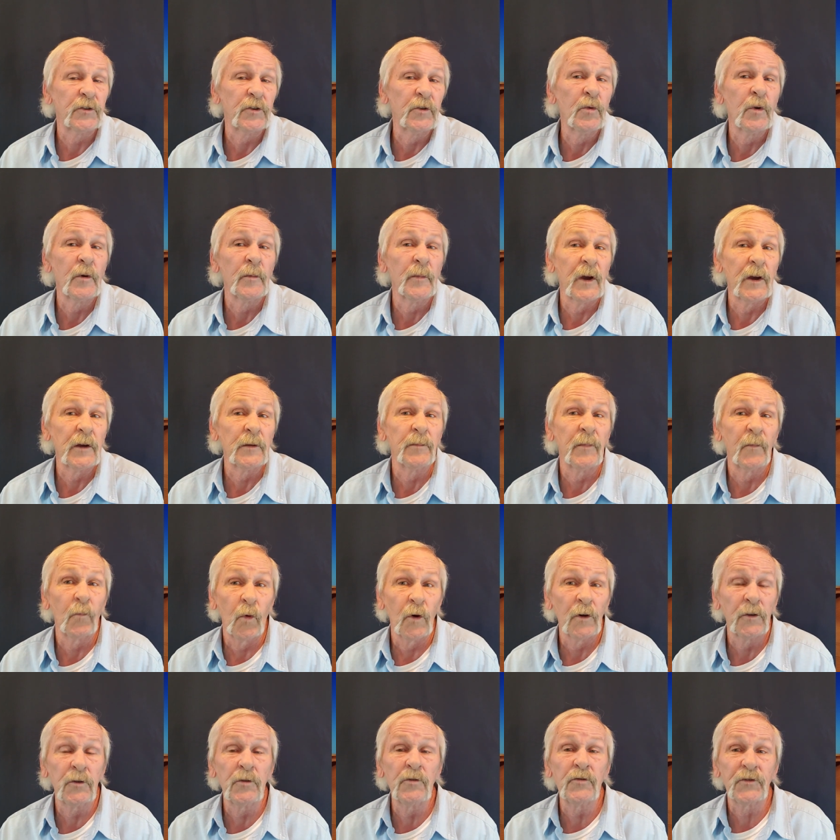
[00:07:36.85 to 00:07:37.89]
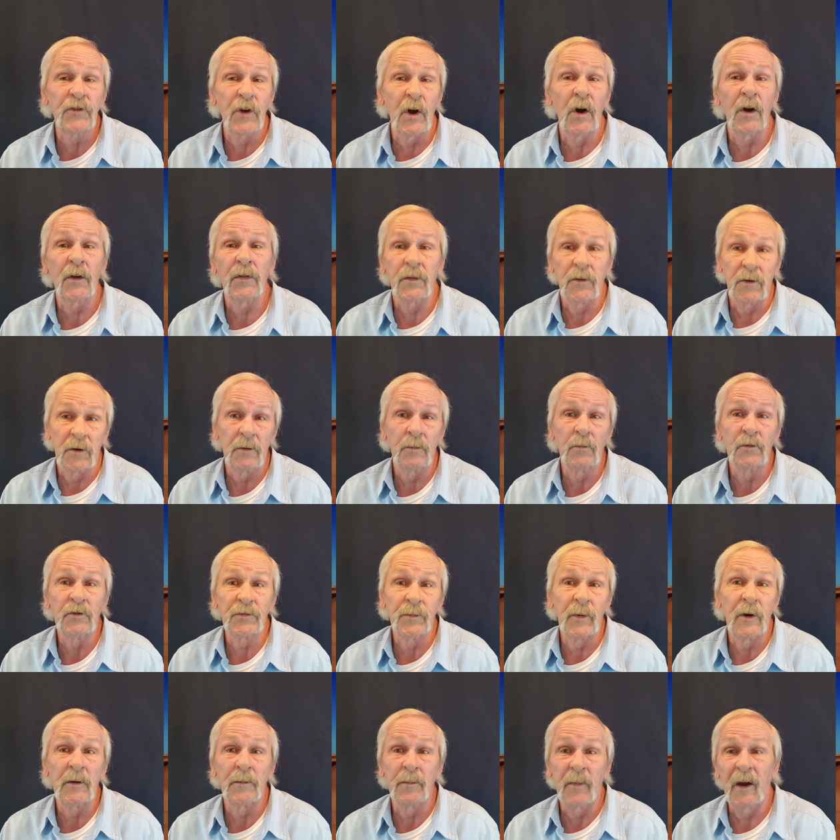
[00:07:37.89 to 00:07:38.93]
What you taught them
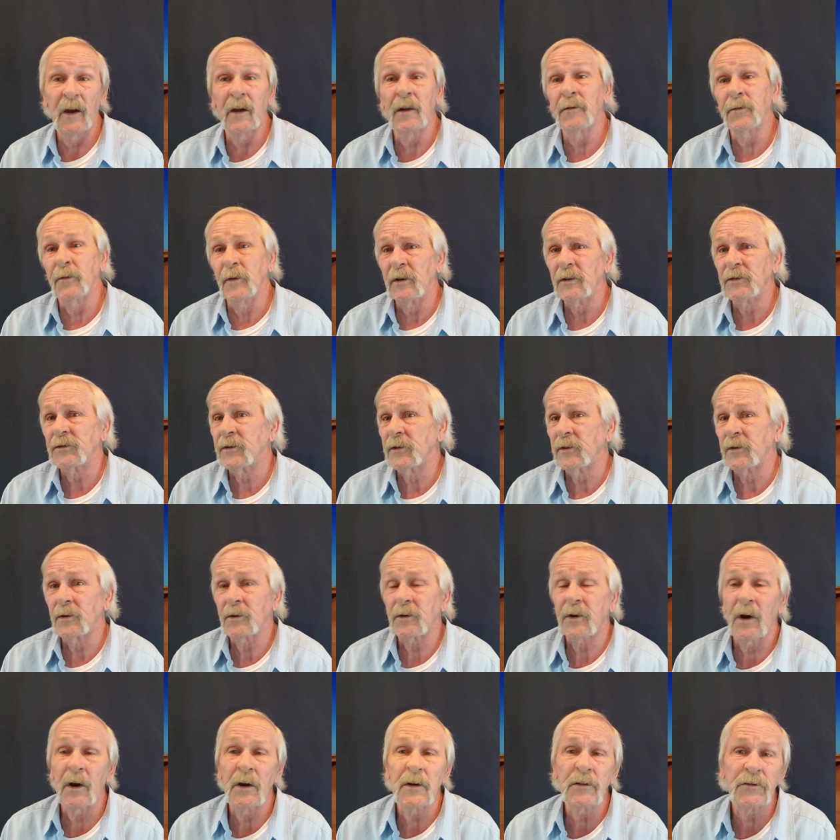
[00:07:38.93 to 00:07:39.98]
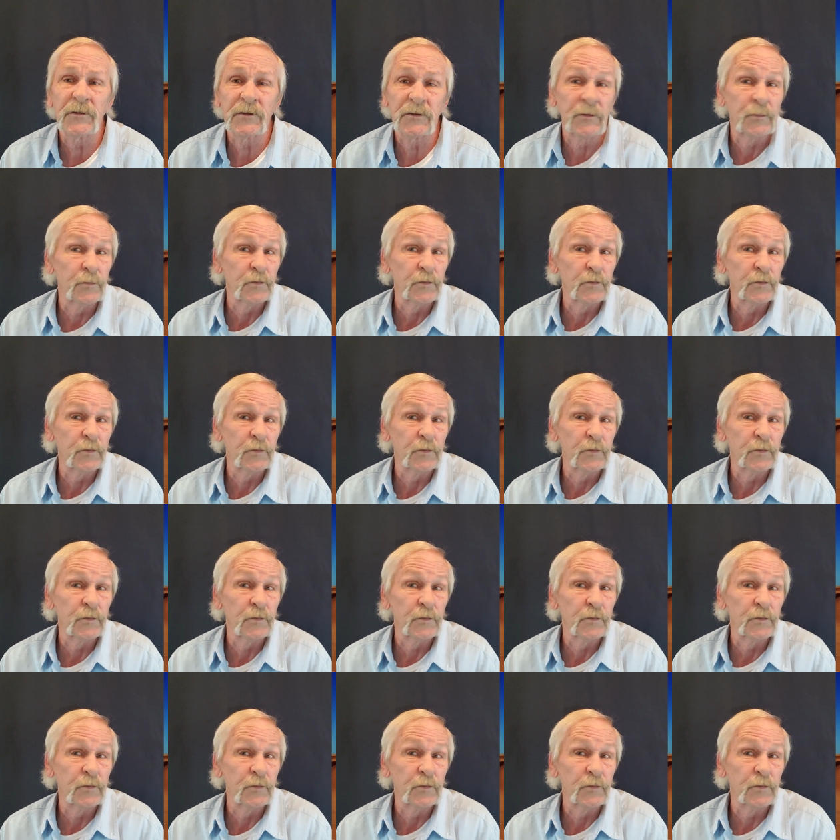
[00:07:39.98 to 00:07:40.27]
was made manifest in their conscience.